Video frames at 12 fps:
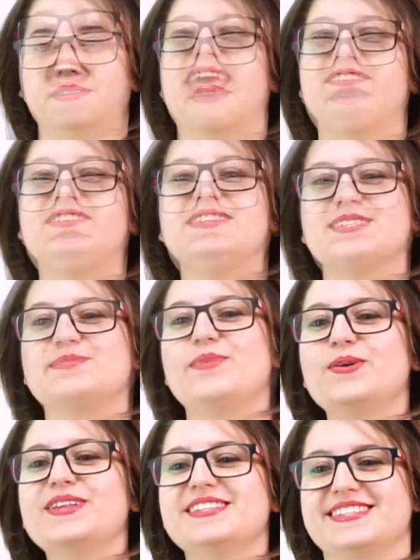Even the
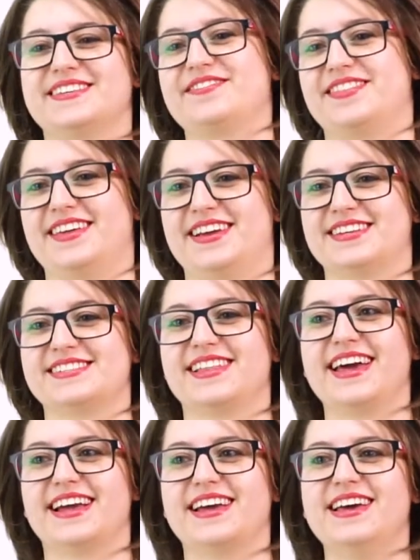smallest of things,
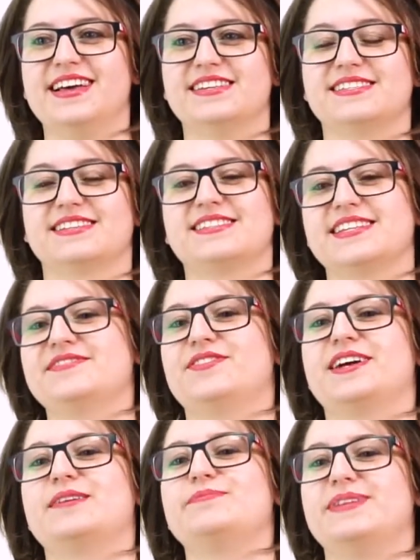like
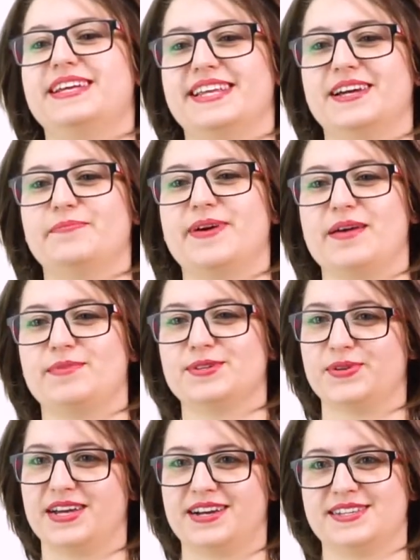successfully completing a
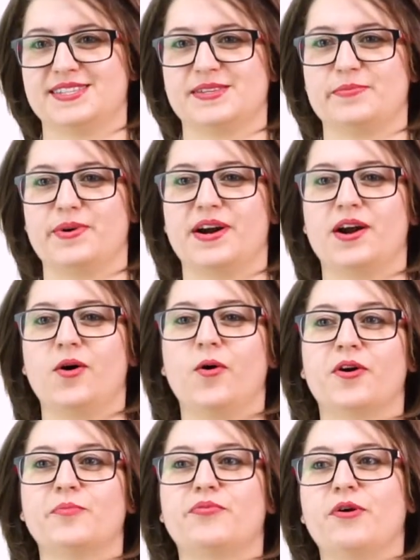payment with a customer
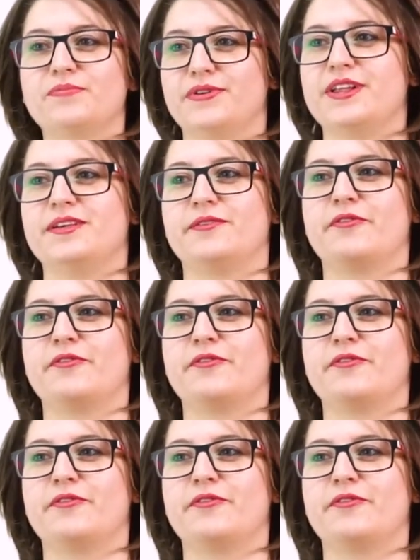or promptly